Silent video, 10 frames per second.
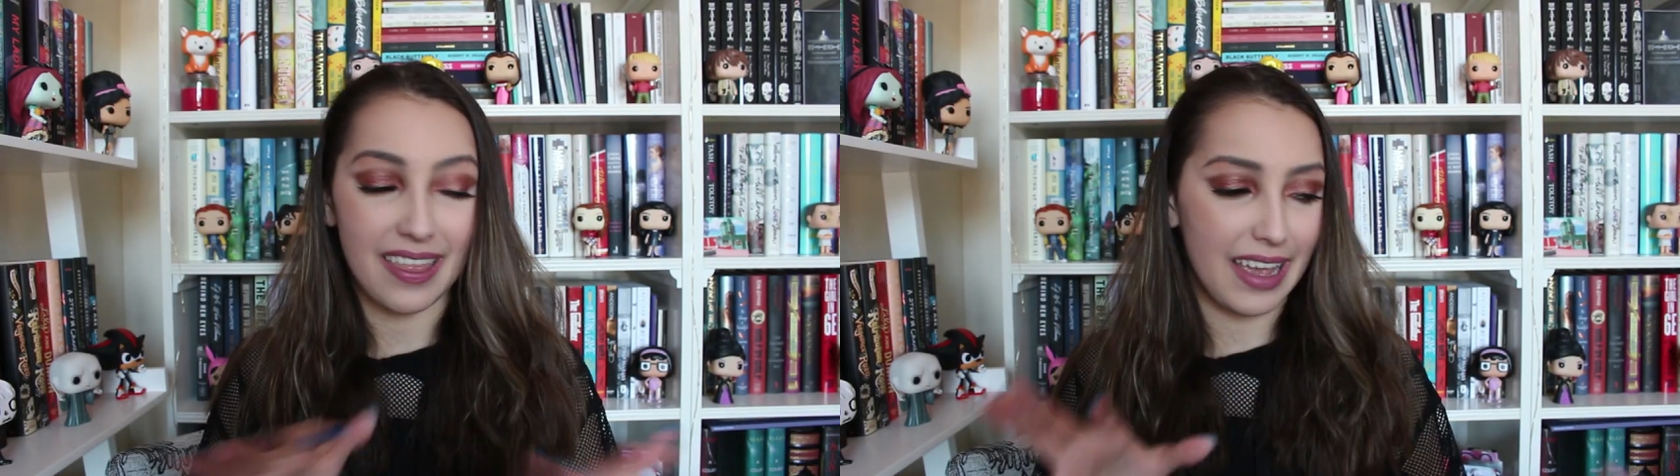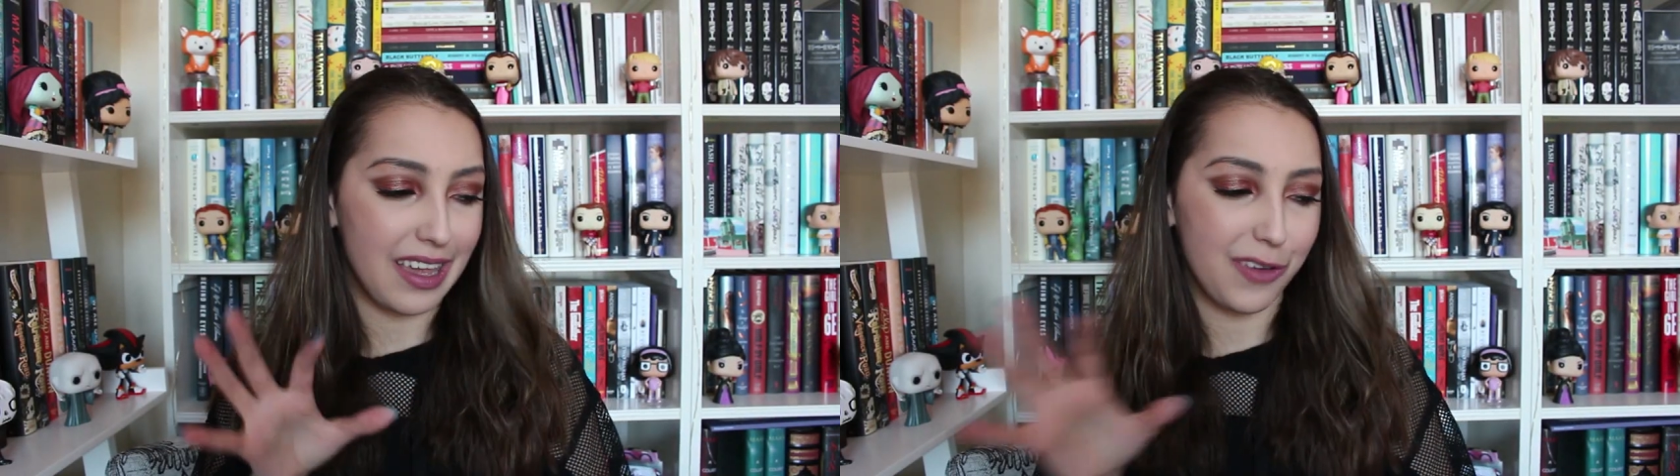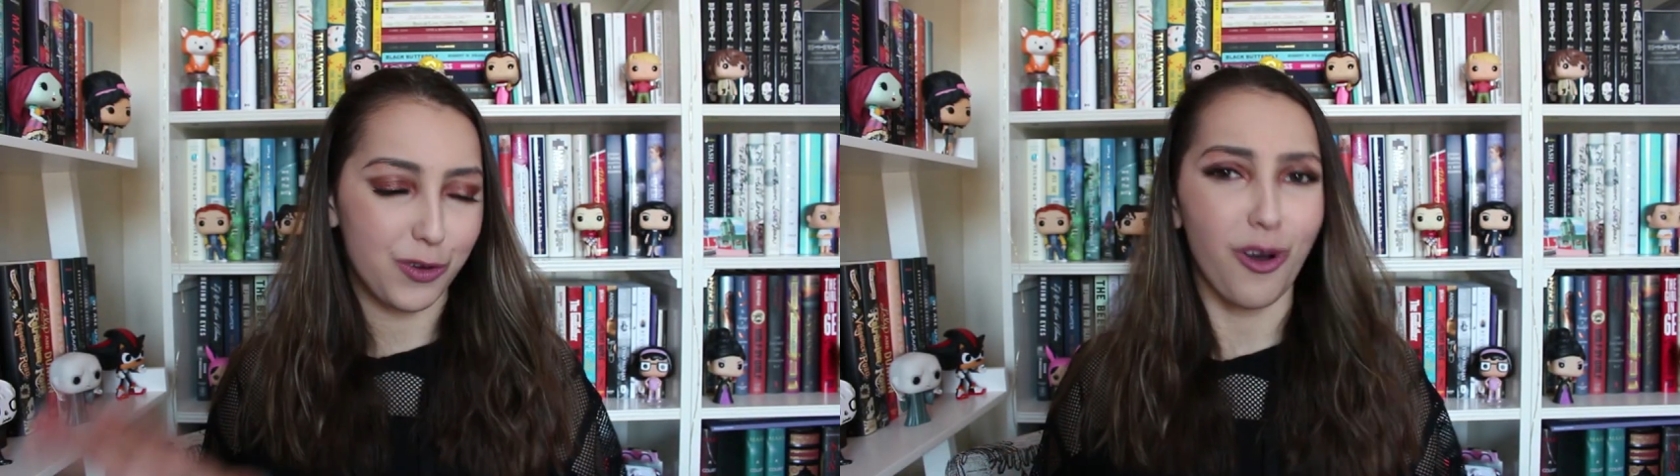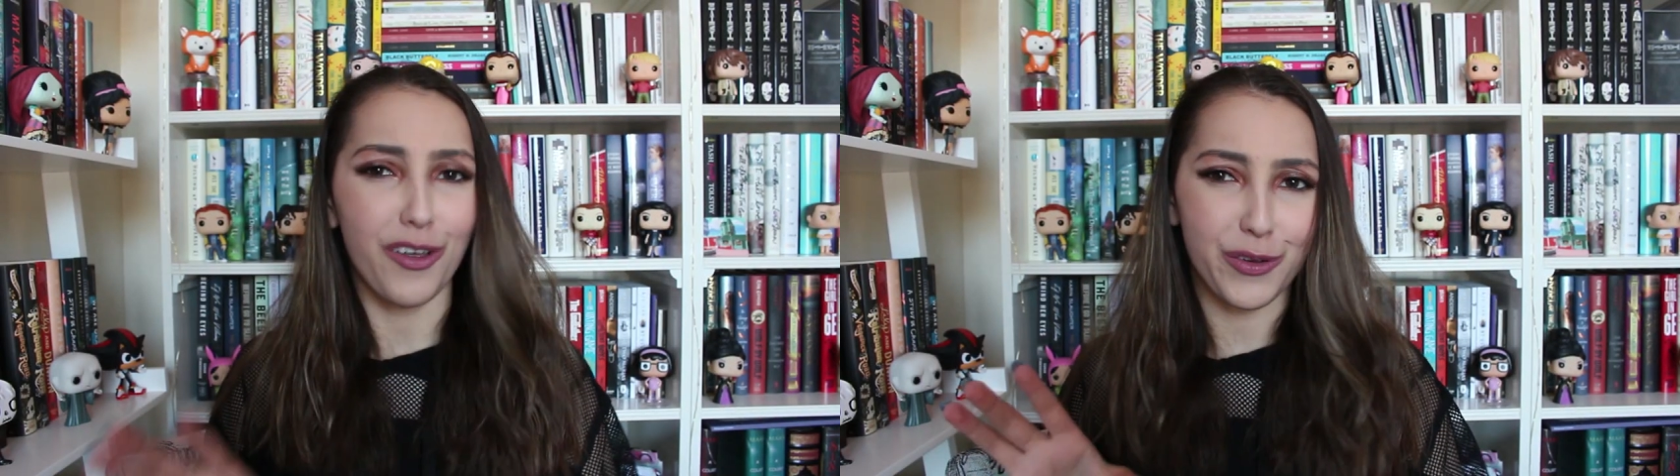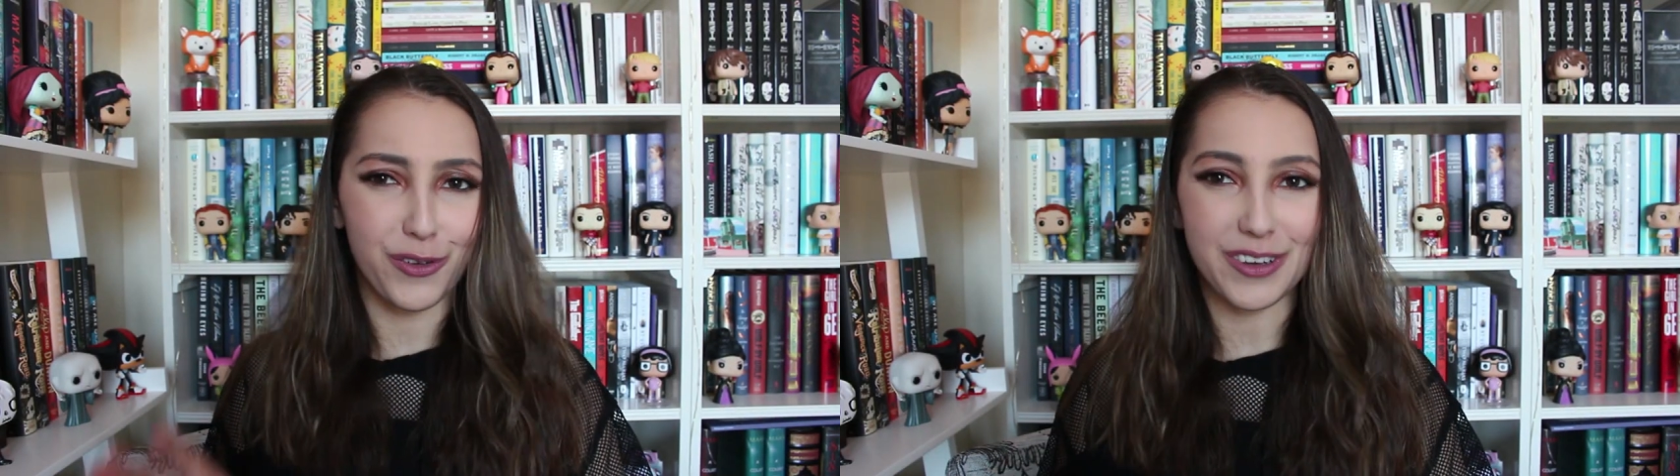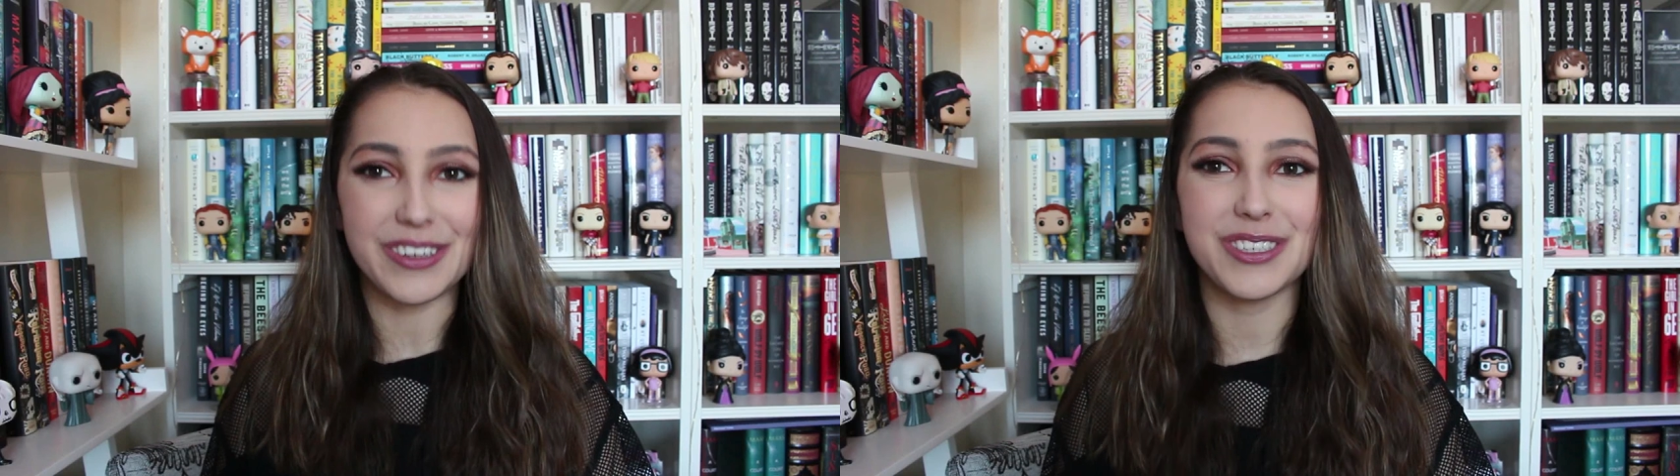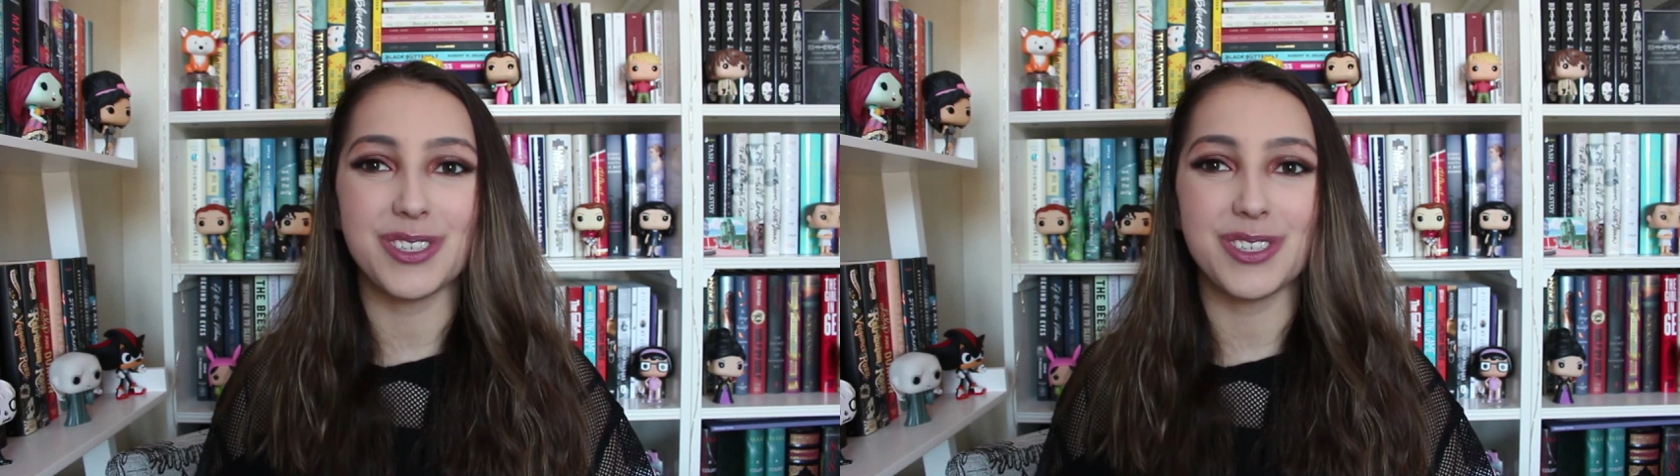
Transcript: and that gave you all the feels.